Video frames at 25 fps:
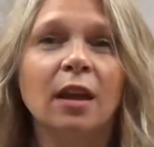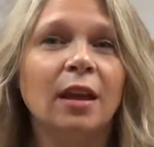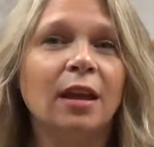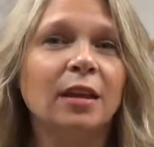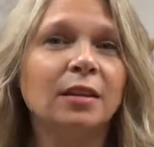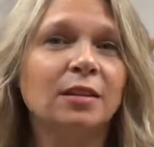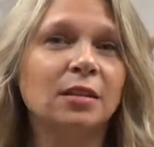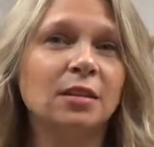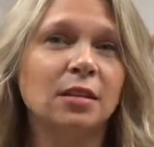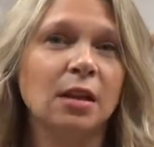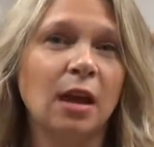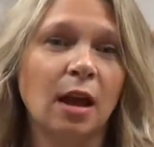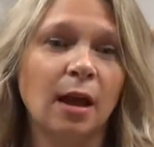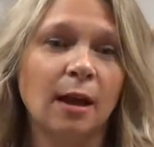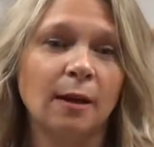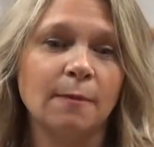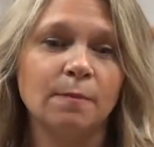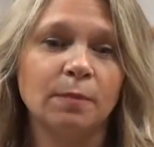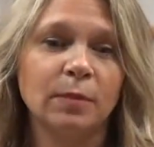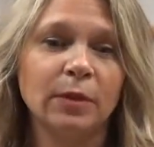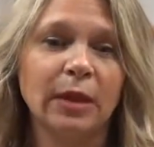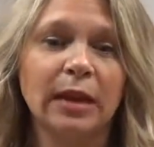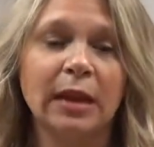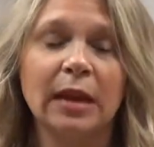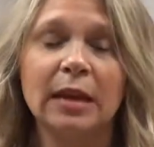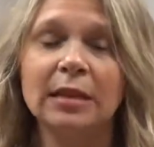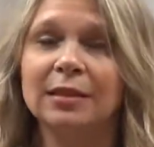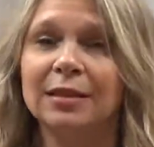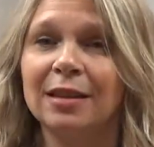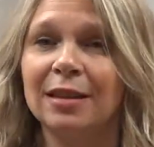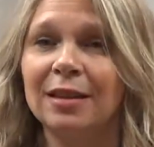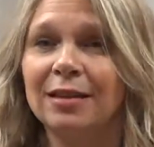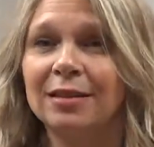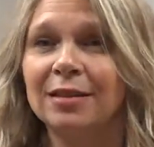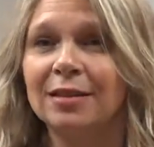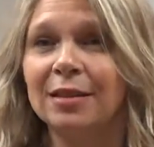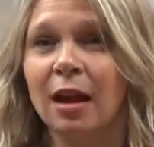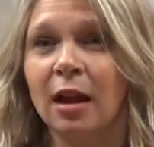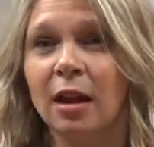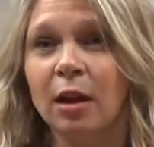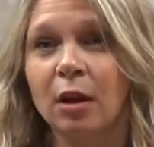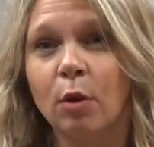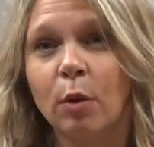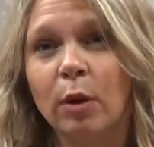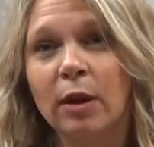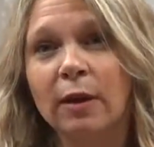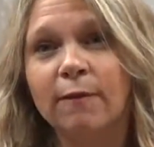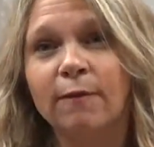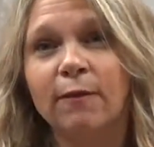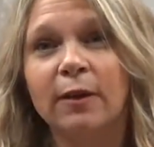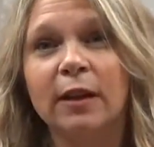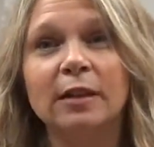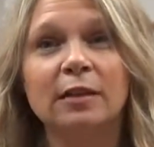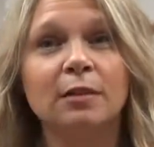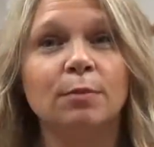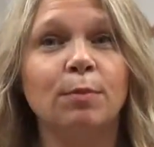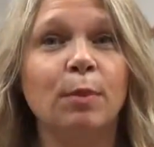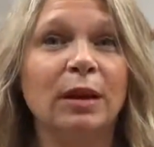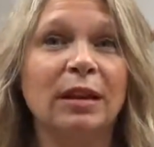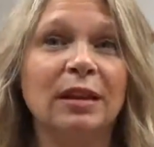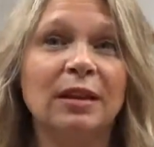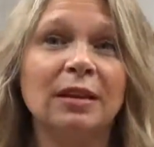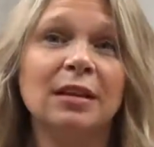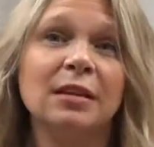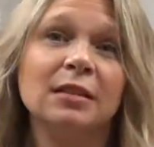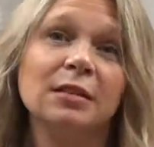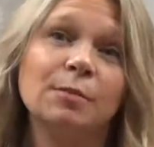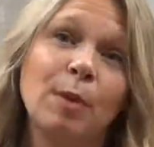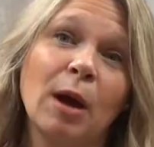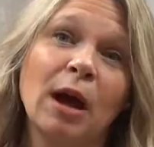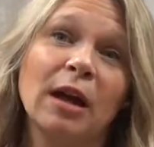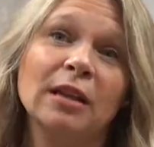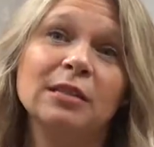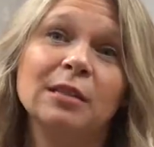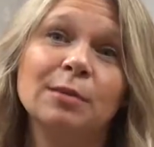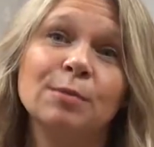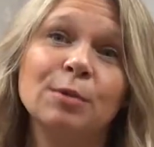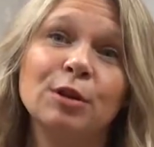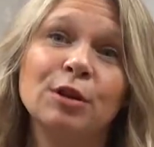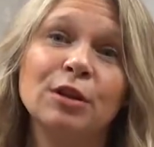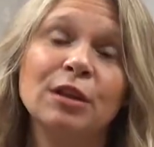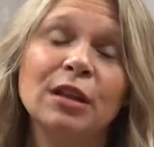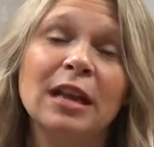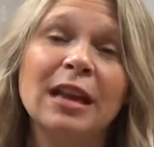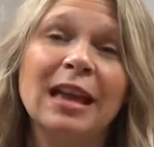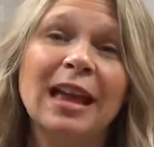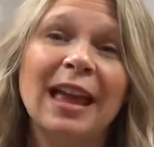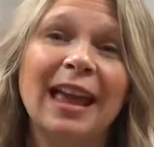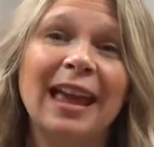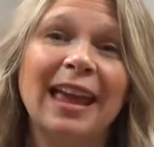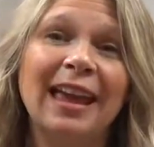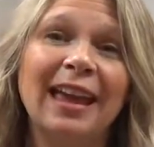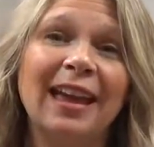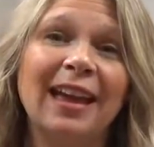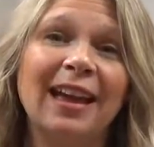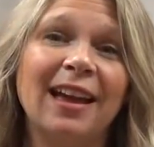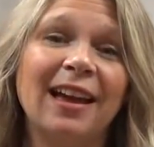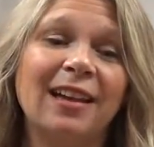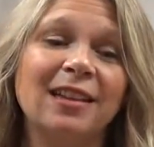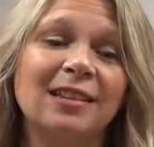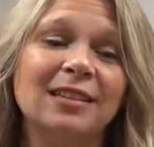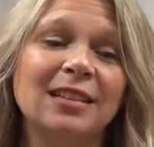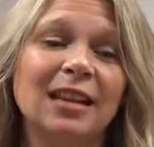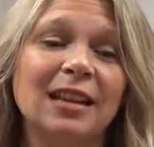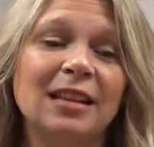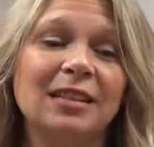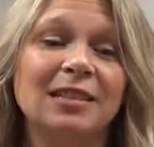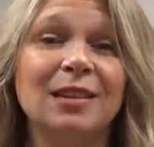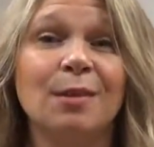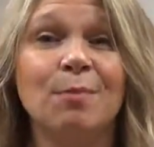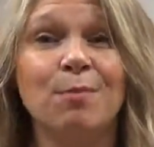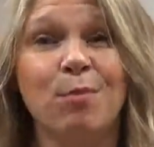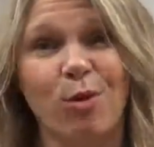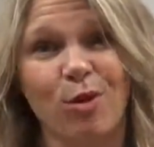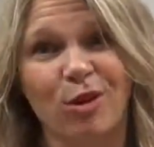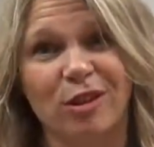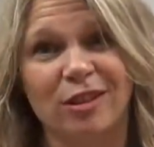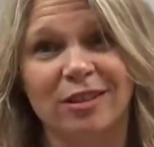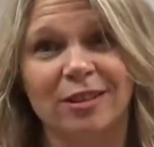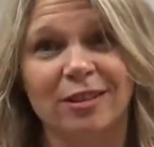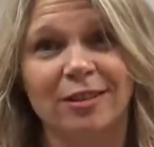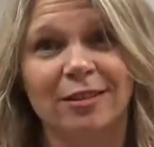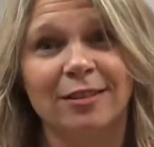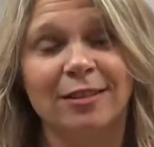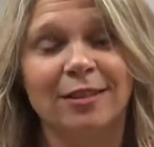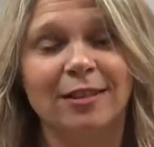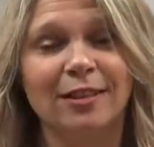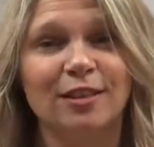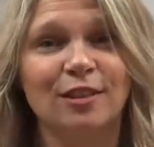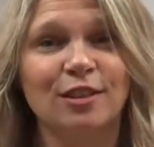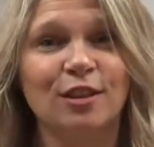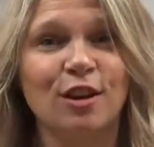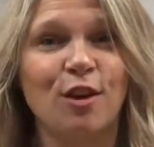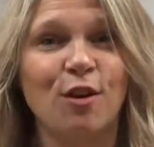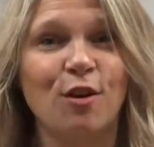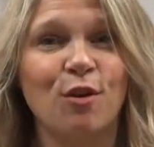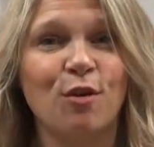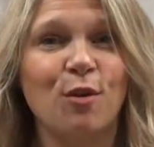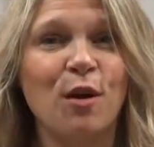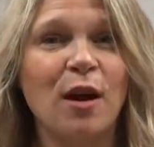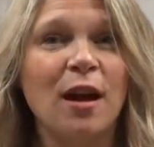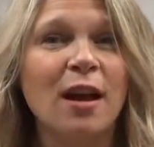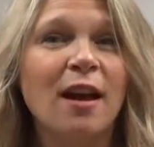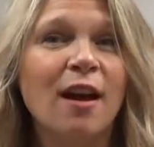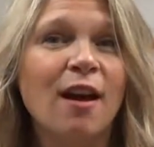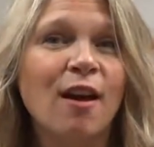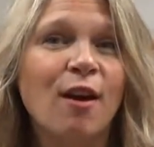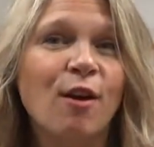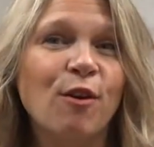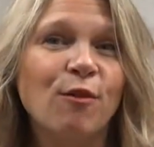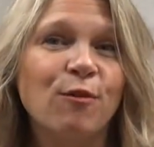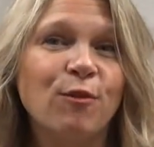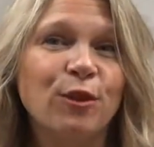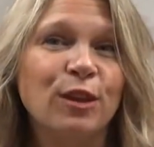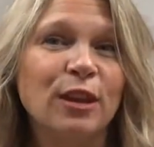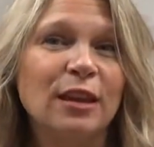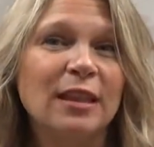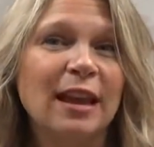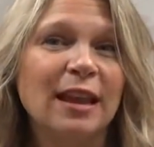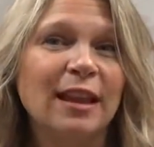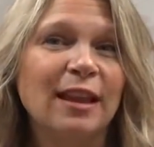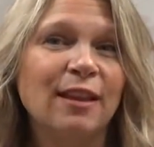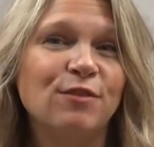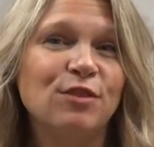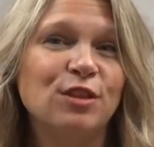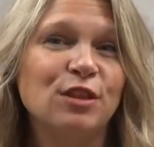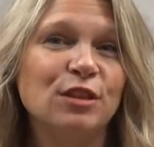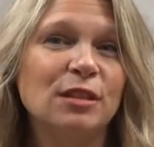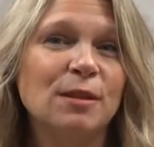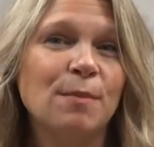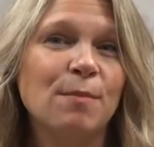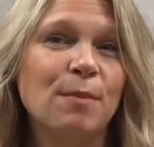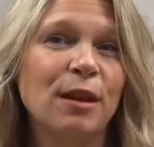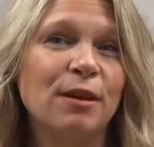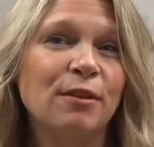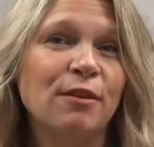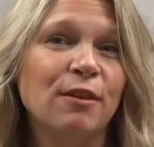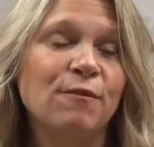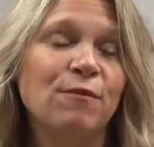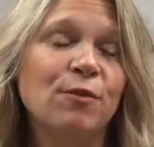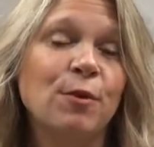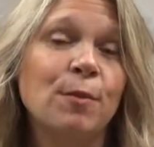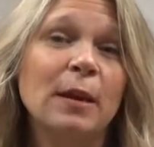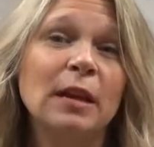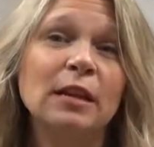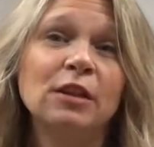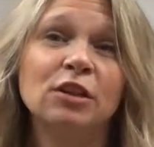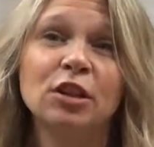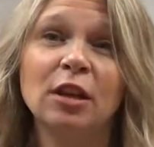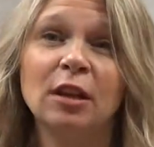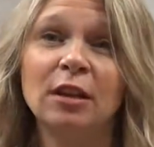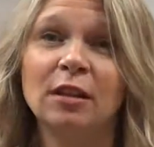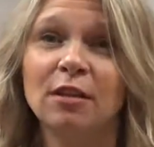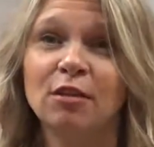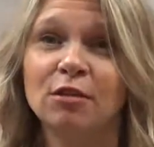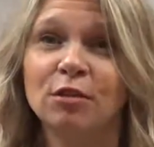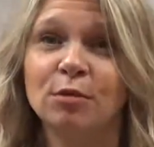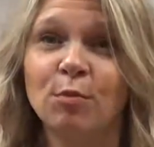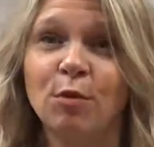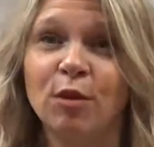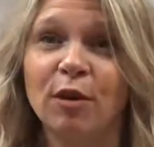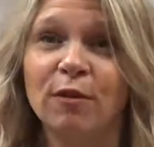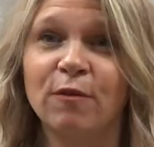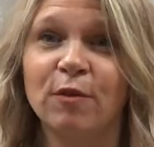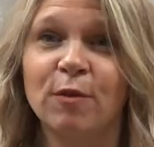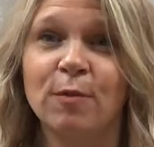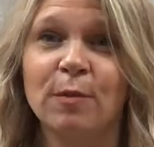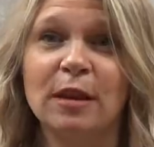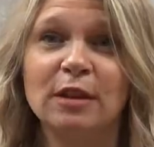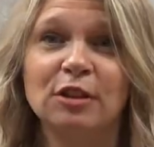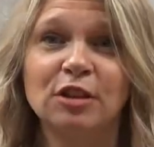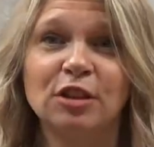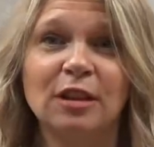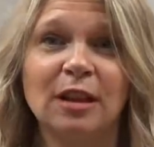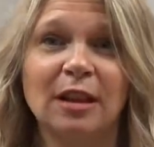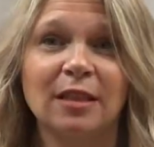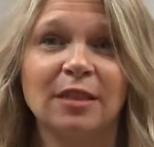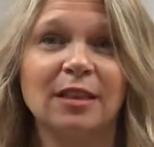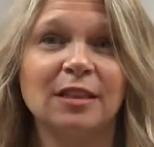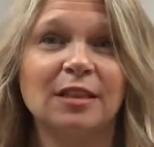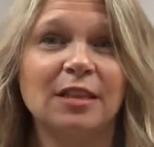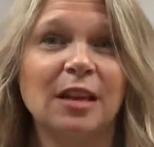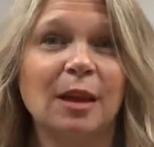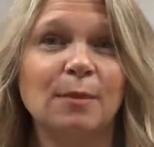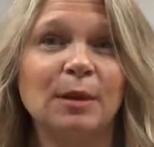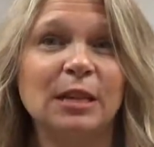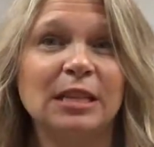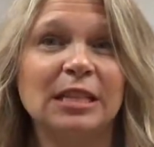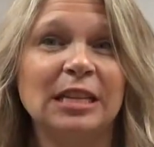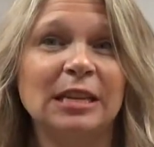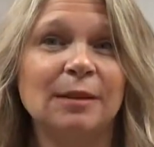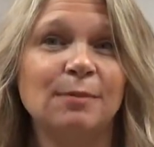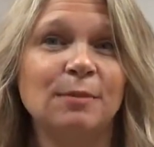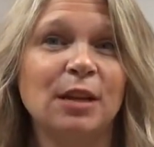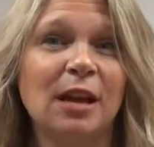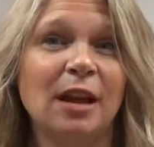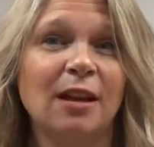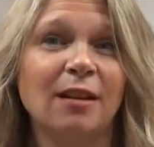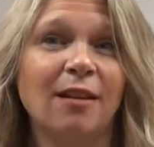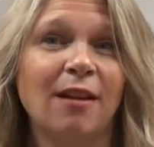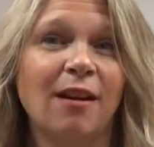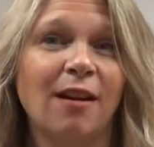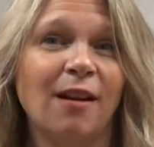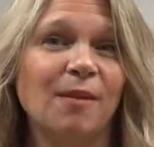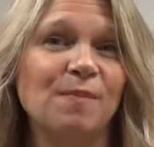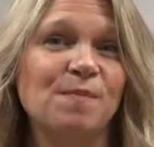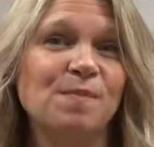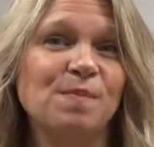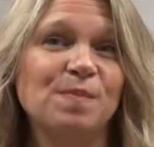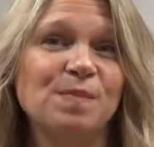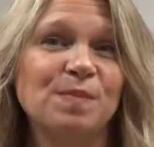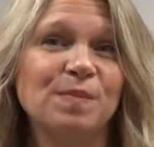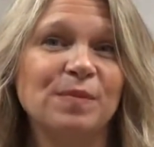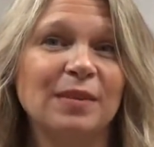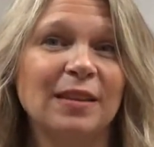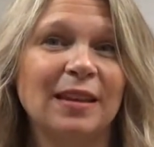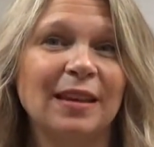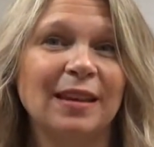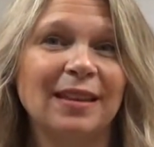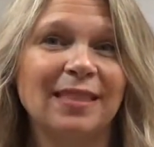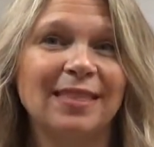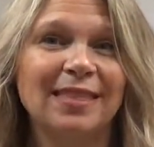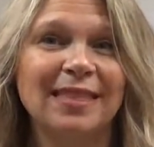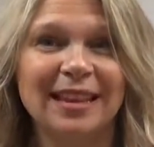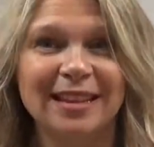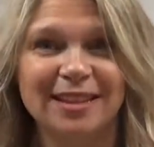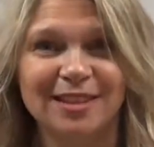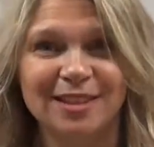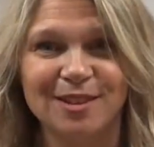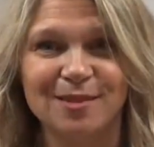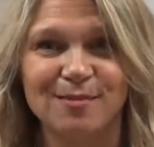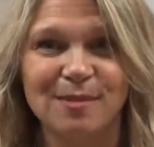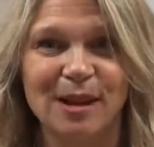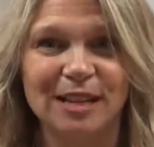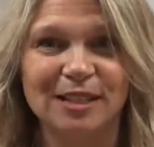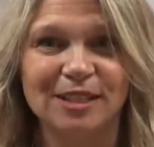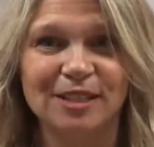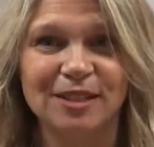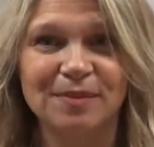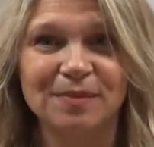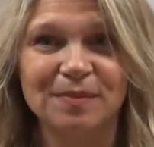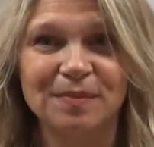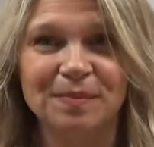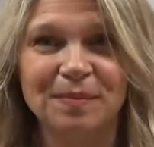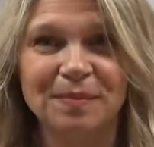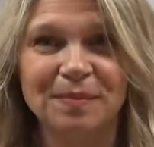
It's, um, like I said, it's not a quick fix, but it is possible and it's important. So hopefully that gives you some better information. There's more information at thetummyteam.com. Thanks so much.